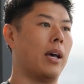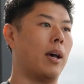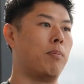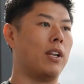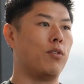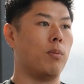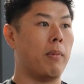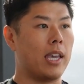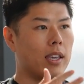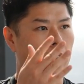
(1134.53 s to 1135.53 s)
But if you
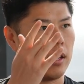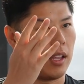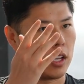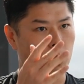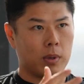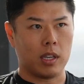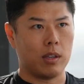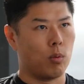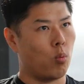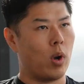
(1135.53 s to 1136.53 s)
make it, it could
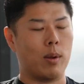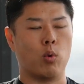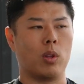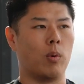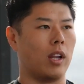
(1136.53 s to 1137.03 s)
be way more than